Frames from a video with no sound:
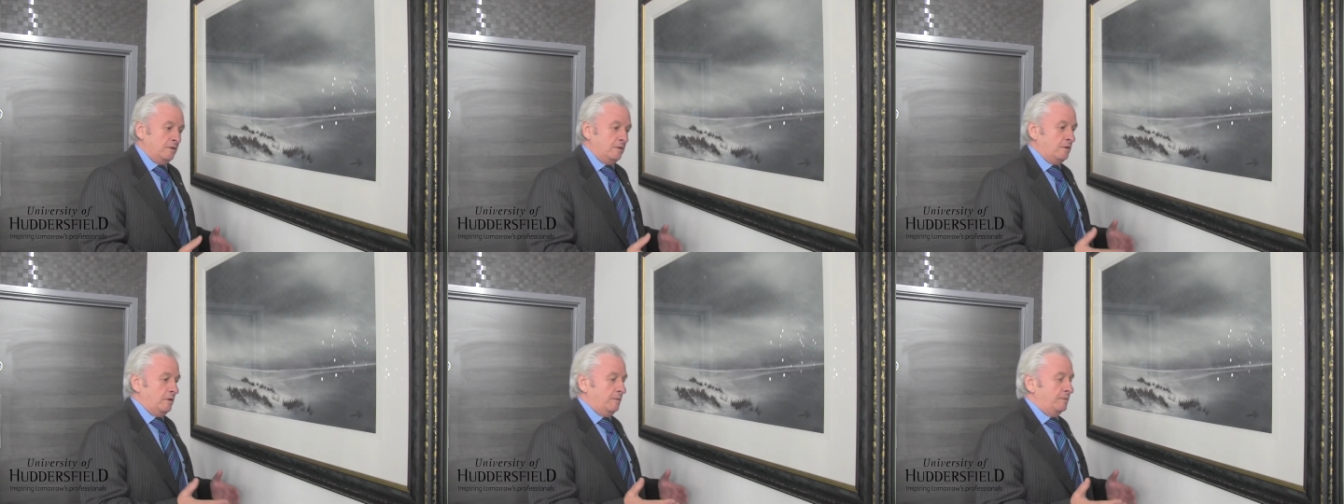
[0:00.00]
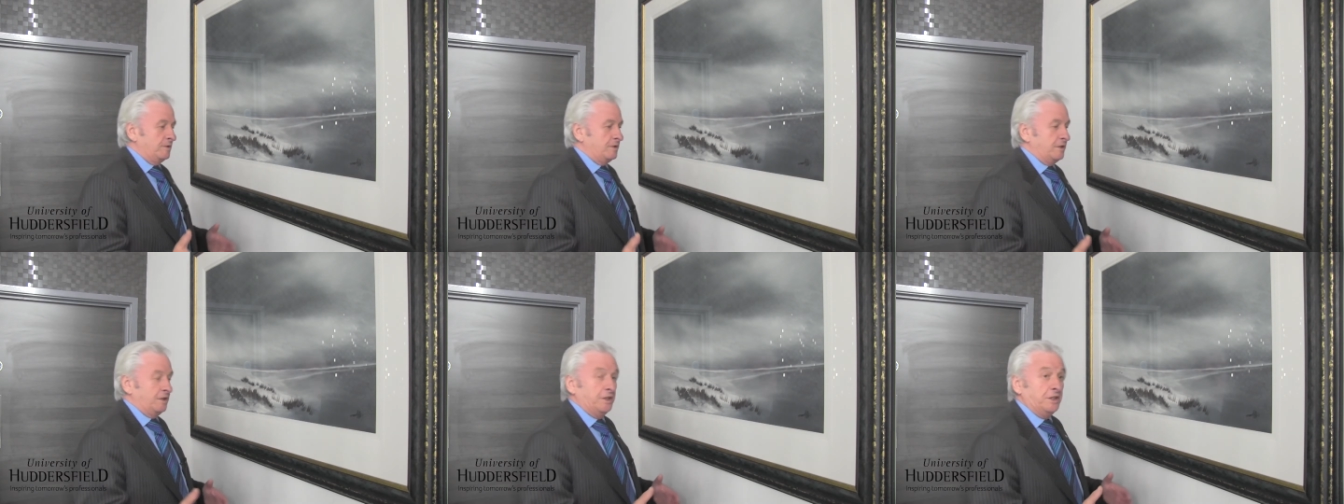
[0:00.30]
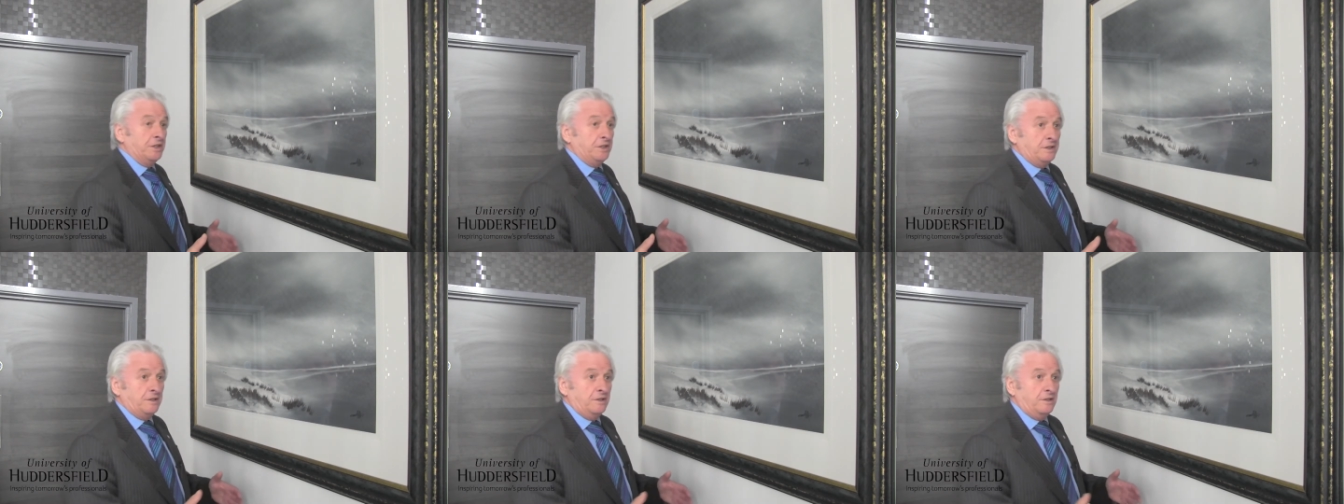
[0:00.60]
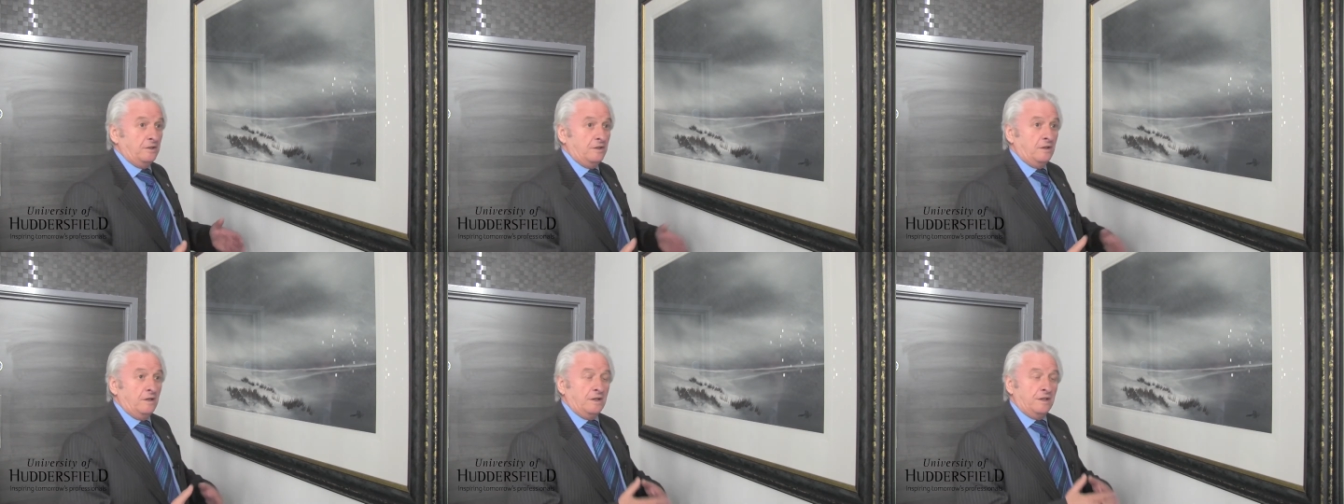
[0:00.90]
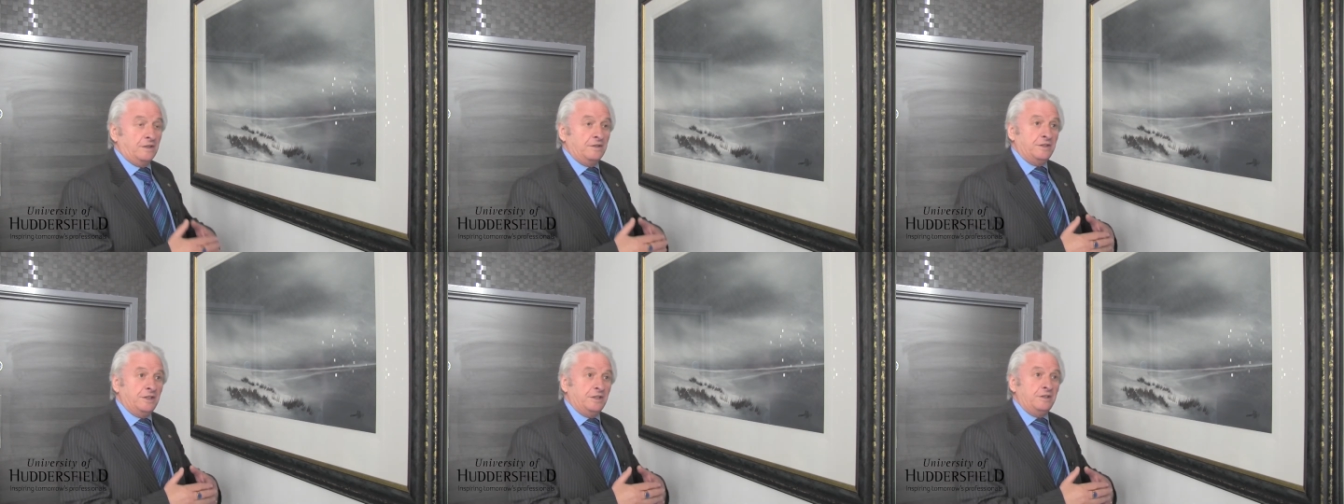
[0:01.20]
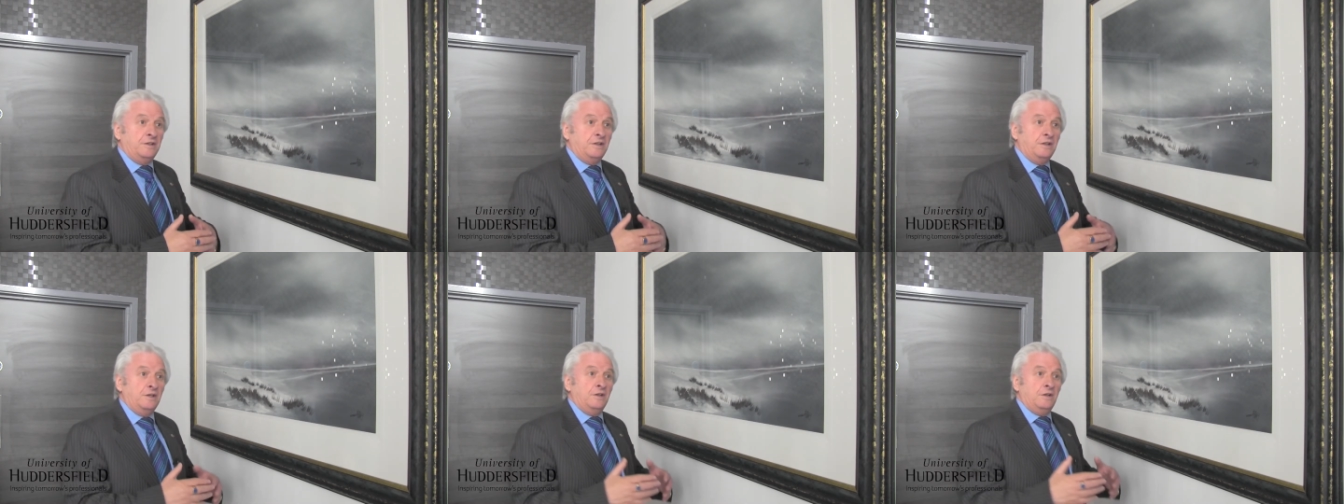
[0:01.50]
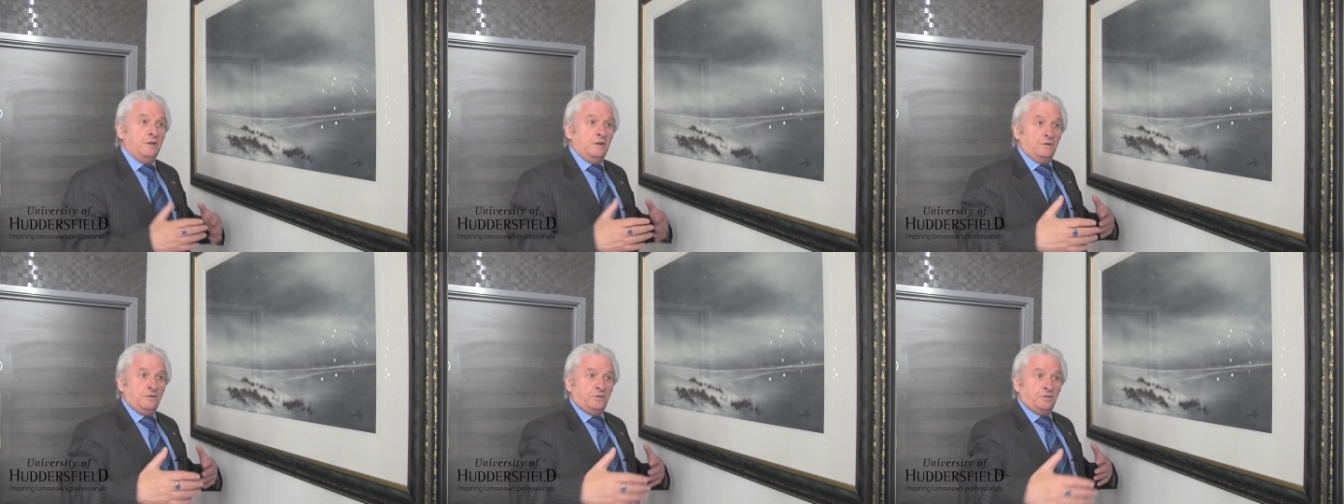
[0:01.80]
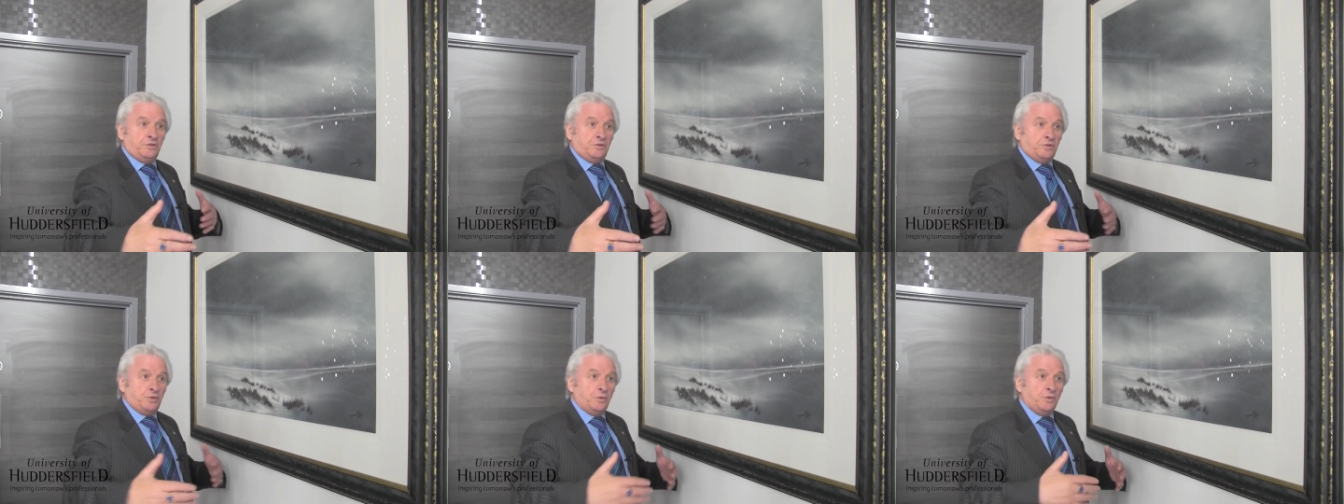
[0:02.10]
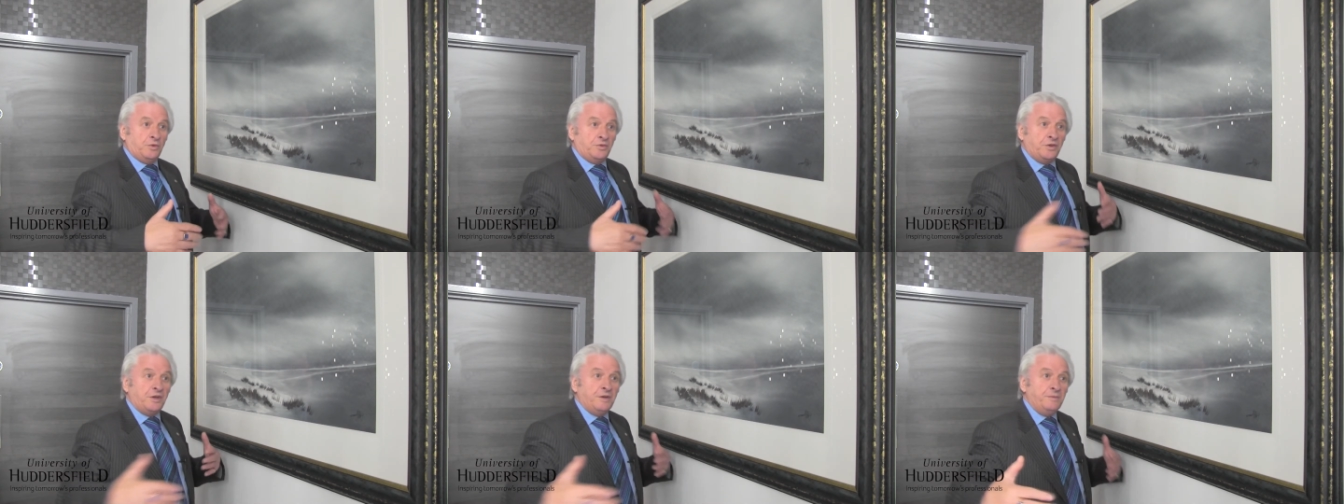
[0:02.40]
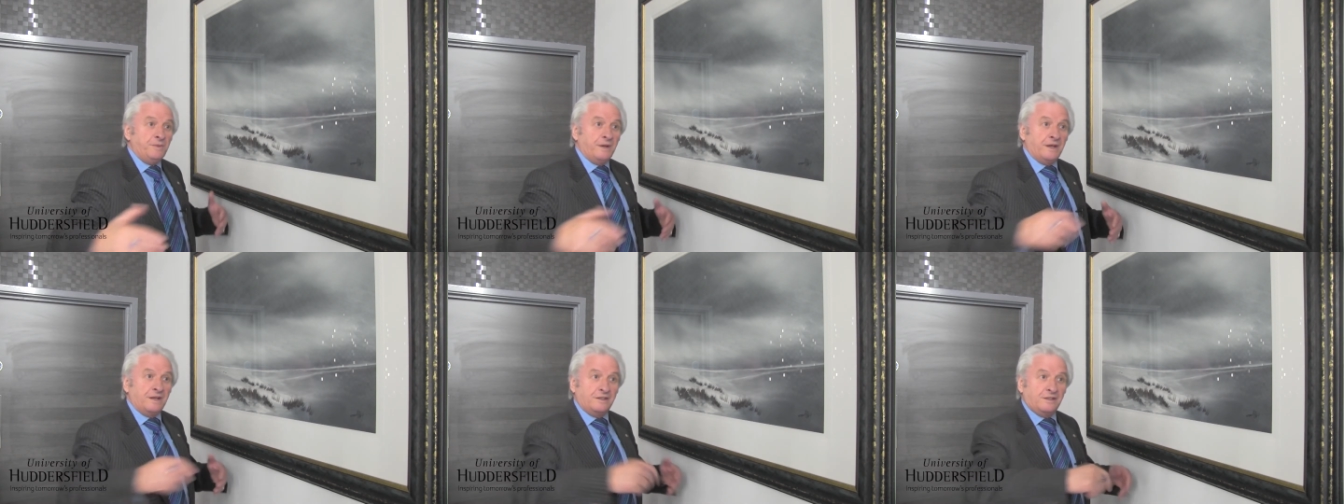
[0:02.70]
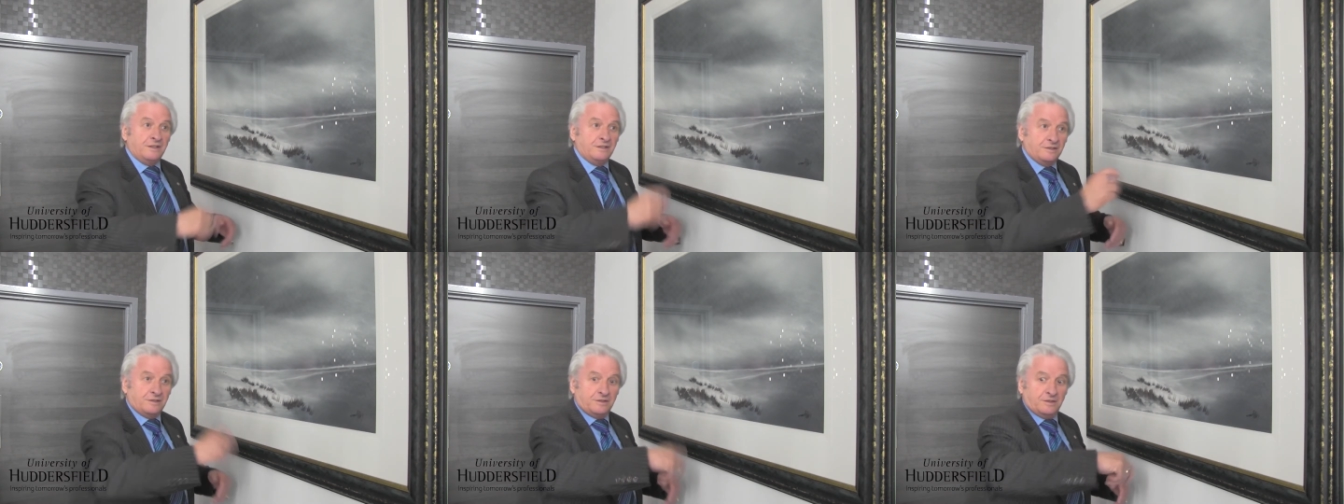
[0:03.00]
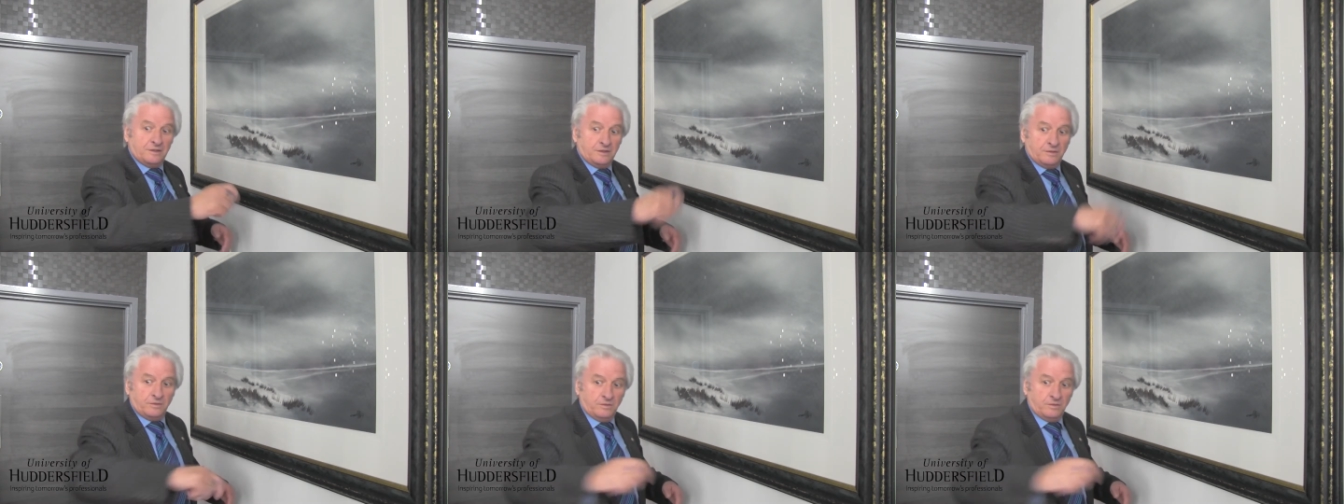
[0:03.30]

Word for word: Thomas Girton and all that, did two or three paintings